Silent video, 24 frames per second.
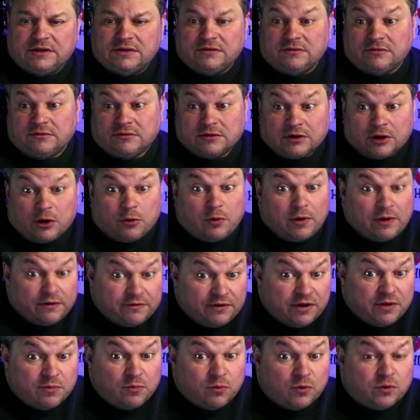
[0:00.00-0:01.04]
or
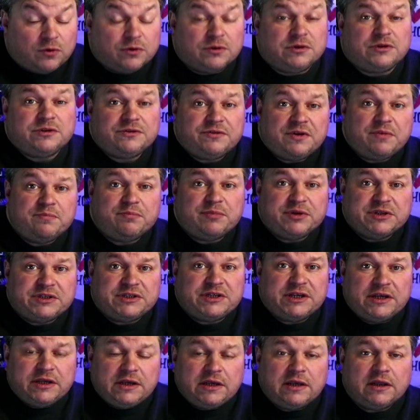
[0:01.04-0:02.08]
aquarium water in
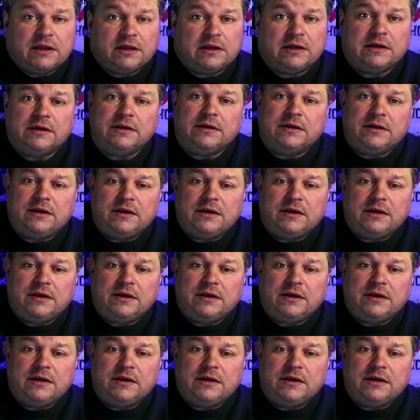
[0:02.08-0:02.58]
particular,